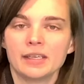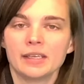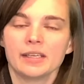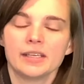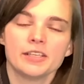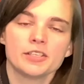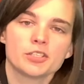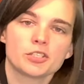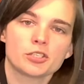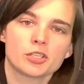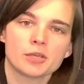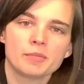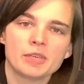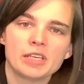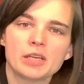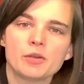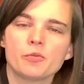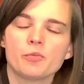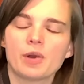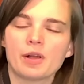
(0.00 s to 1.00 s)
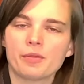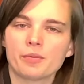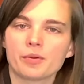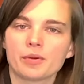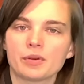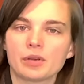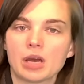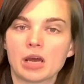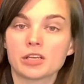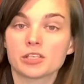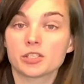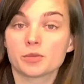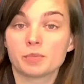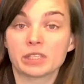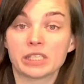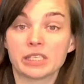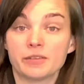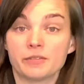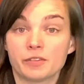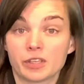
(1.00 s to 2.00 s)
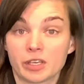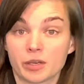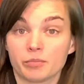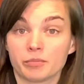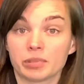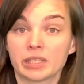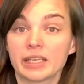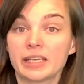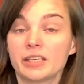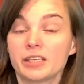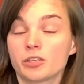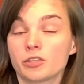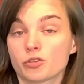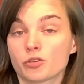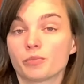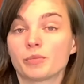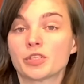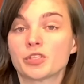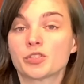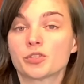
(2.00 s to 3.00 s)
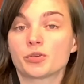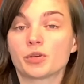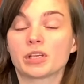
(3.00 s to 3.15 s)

In determining whether or not to believe the complainant or Mr.